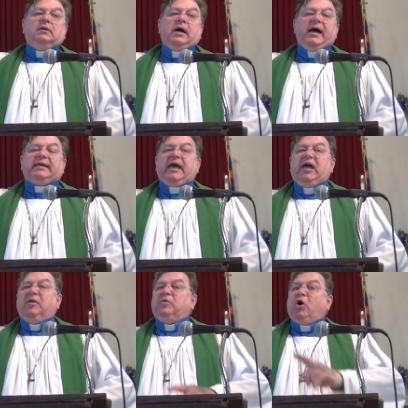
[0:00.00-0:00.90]
I
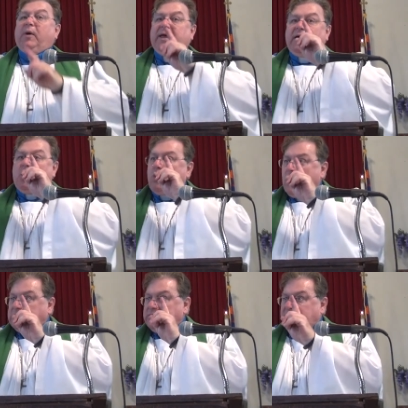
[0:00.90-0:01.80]
came knowing
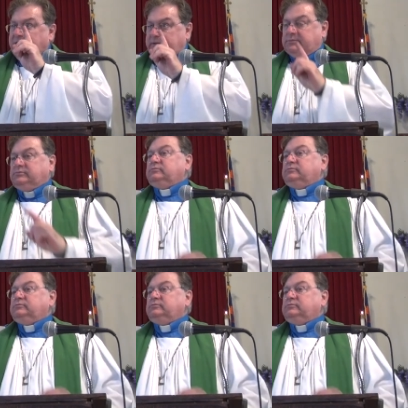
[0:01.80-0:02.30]
one thing